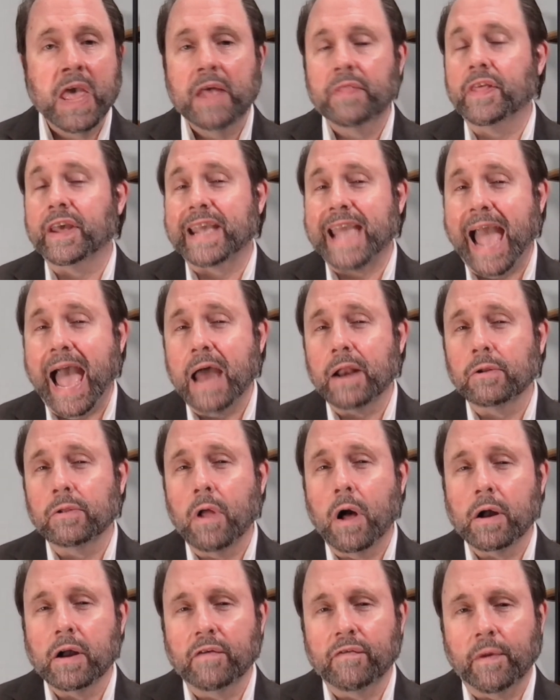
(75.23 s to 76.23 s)
The
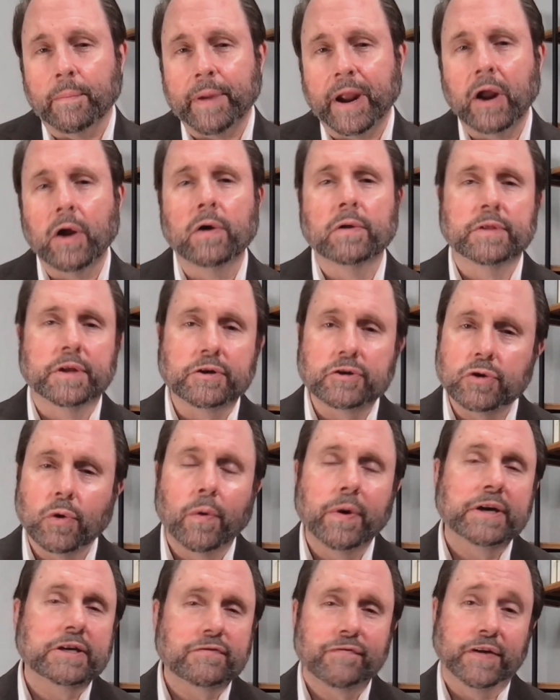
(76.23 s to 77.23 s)
catalog of apparel and
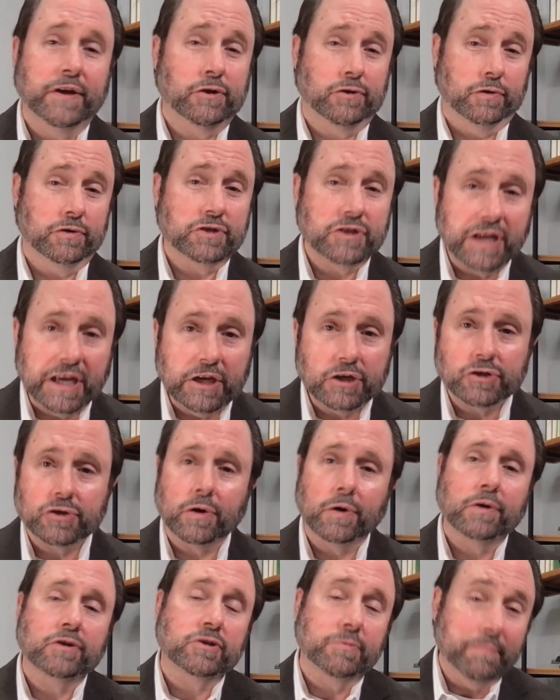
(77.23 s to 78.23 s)
toys features t
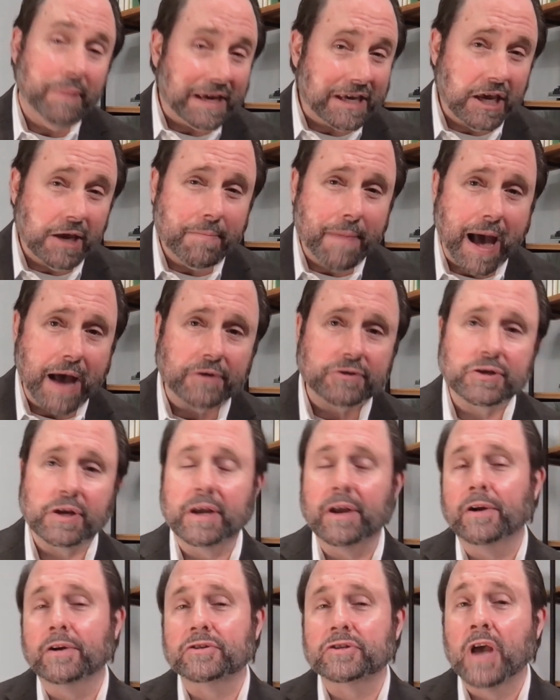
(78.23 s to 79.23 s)
shirts, Mickey Mouse
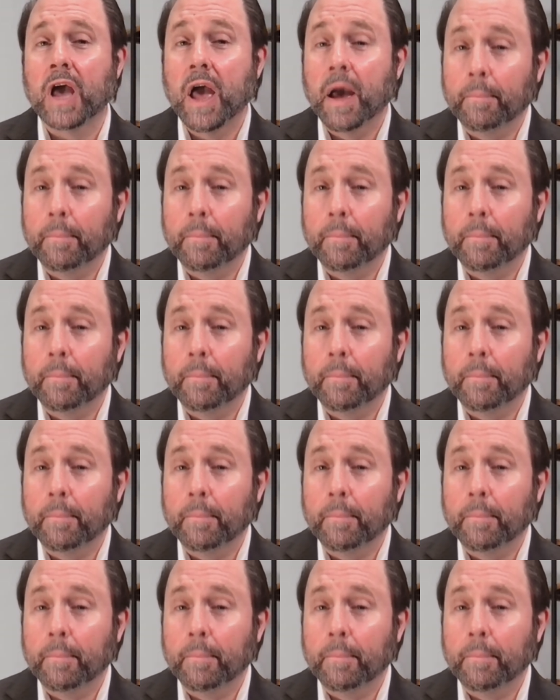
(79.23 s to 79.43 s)
ears,